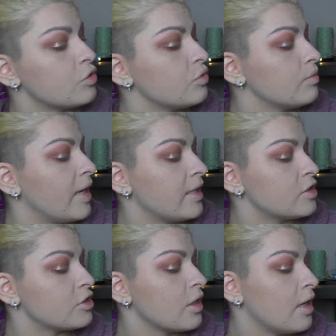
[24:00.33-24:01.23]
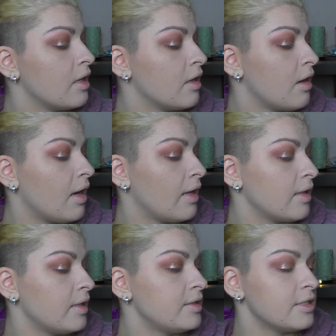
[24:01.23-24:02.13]
True Match
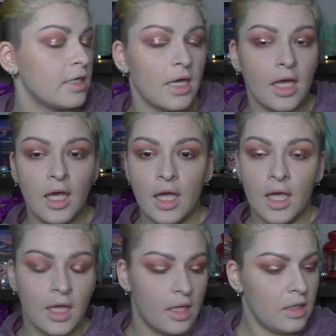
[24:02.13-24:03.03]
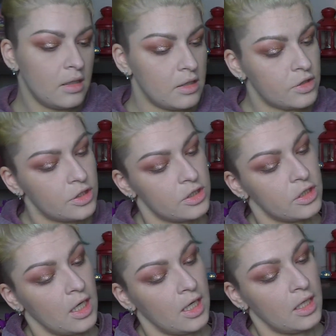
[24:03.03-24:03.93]
highlight in the
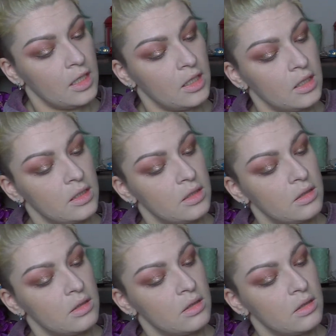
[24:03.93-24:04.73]
shade,